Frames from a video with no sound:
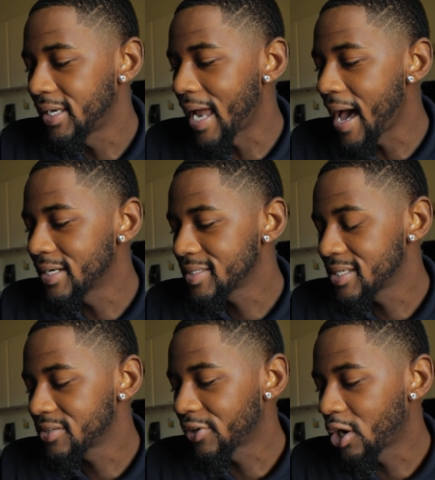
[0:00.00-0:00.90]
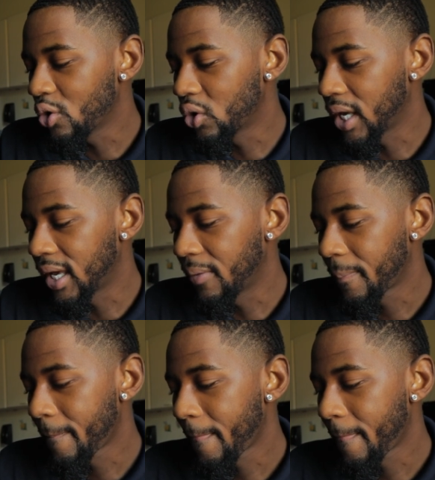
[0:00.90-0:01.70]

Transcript: 9 assists for the whole game.